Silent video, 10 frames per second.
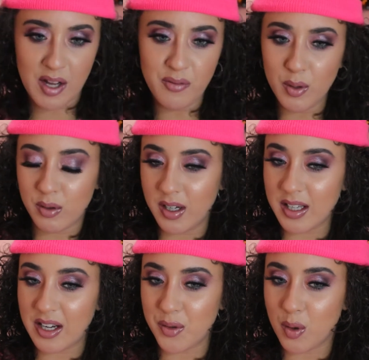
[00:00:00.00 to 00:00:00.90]
I feel
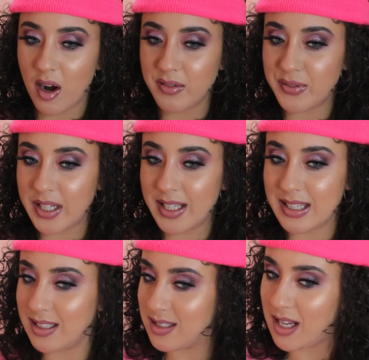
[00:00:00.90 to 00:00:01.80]
good, I feel confident in
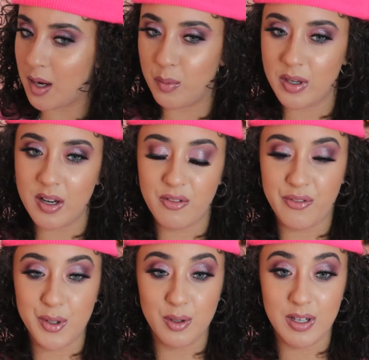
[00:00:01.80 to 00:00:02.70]
this. I wouldn't
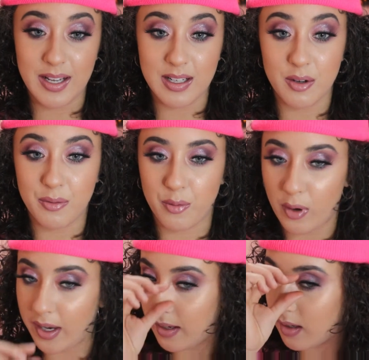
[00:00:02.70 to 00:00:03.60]
feel like
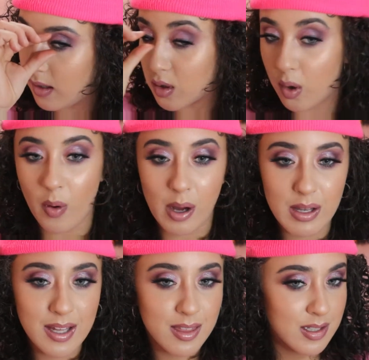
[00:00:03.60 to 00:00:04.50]
afraid to go out
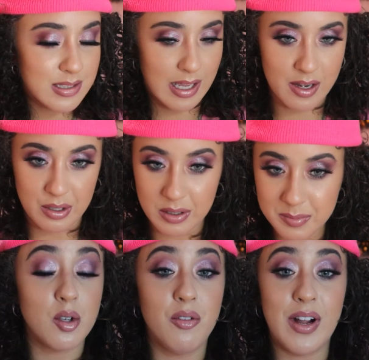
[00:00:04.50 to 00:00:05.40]
like this at
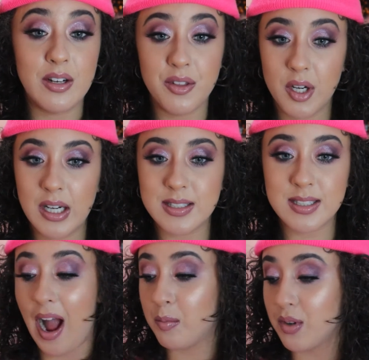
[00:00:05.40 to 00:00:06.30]
all. So final thoughts,
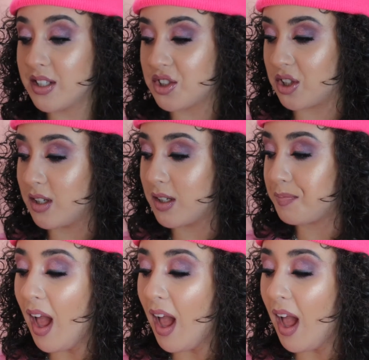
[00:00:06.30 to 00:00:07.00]
I'm really shook.